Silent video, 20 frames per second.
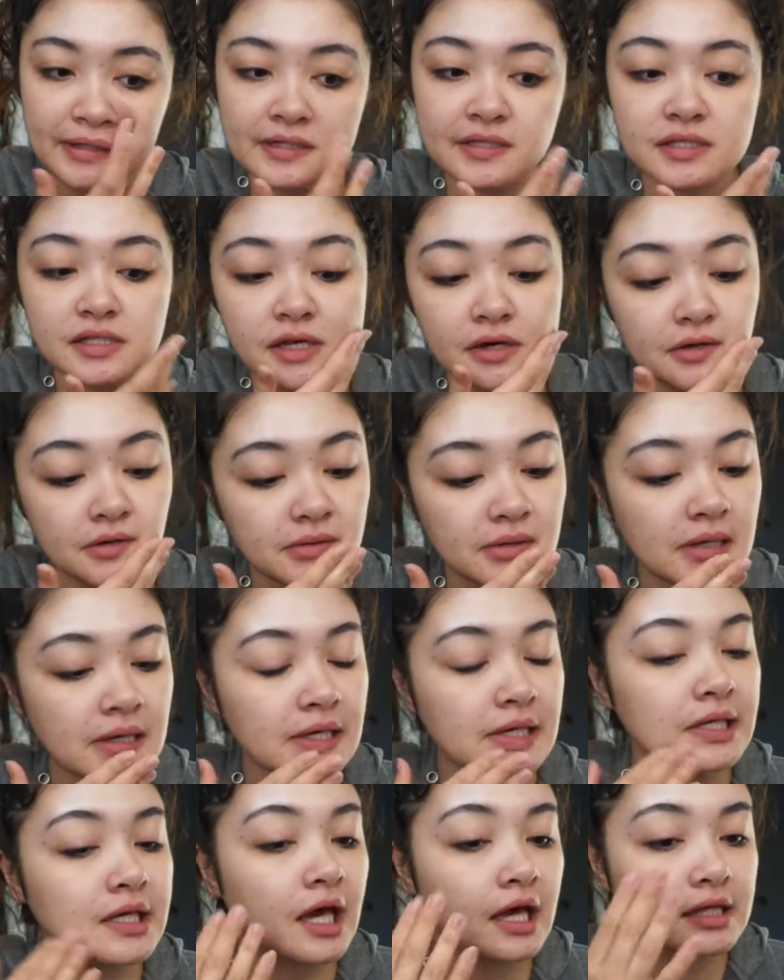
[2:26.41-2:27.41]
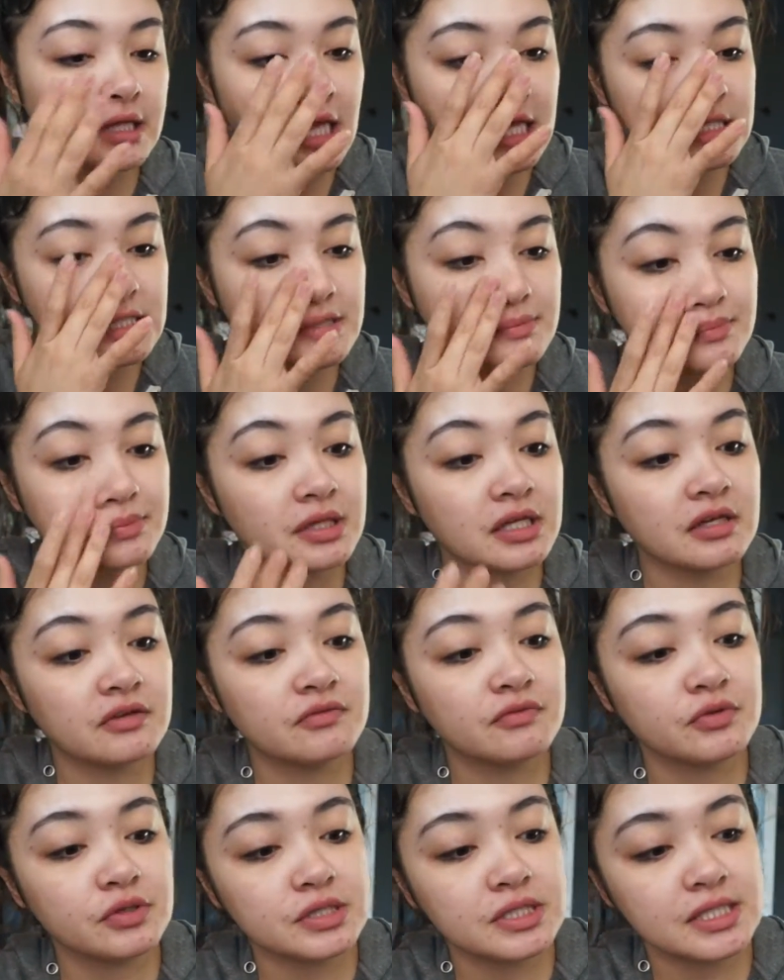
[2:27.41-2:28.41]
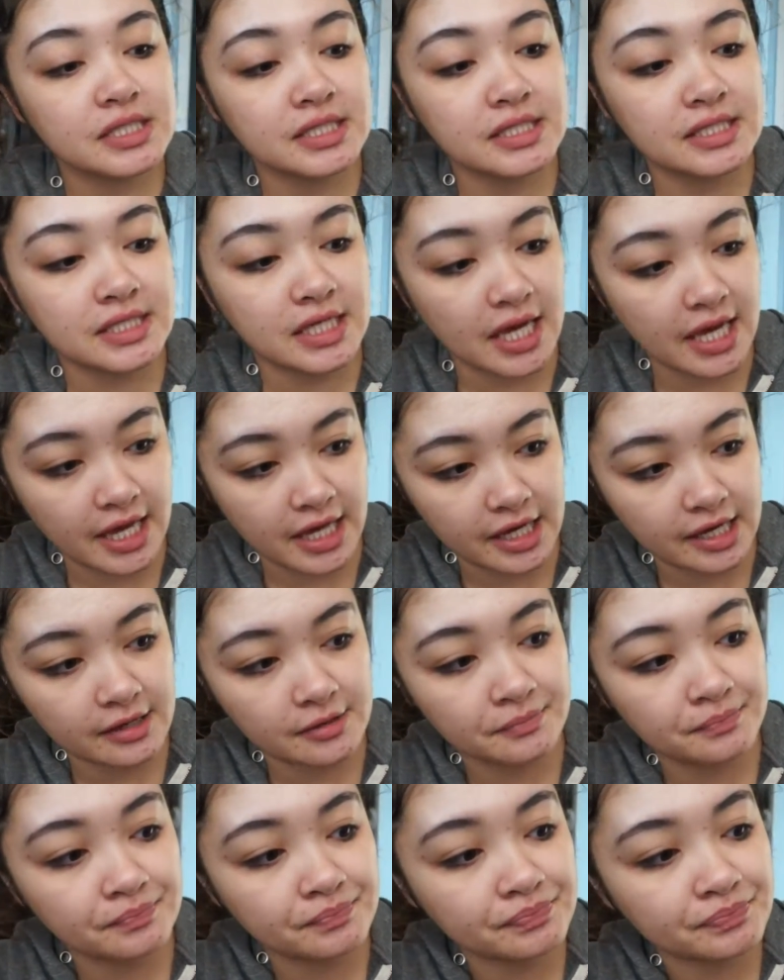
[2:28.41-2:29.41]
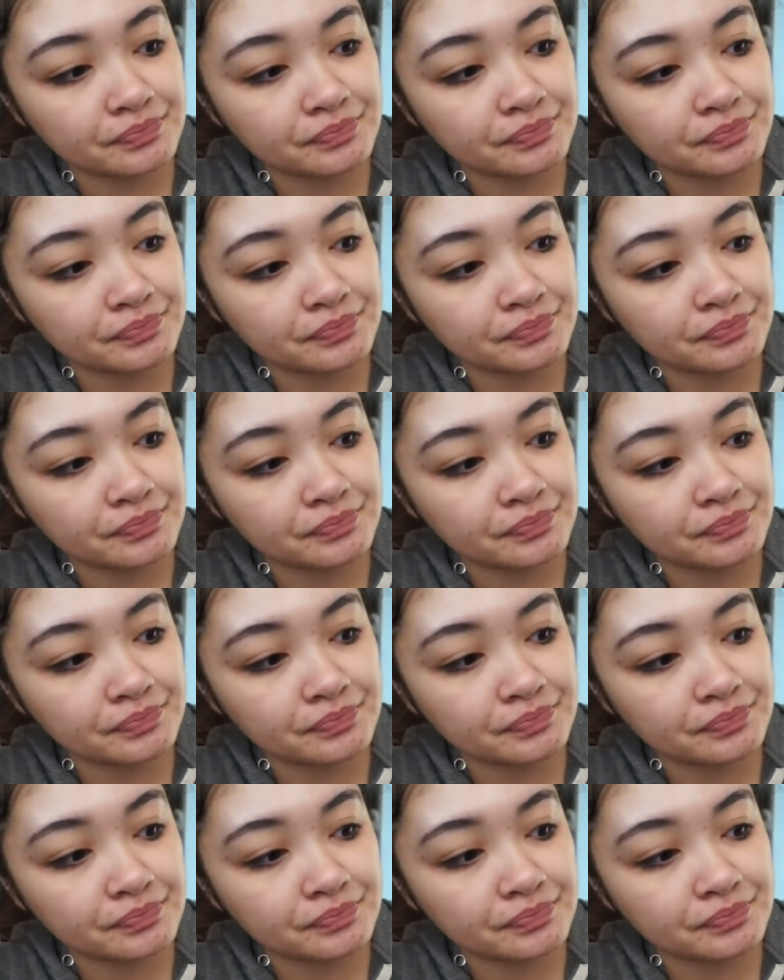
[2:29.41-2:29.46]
So yeah, that's the plan for today.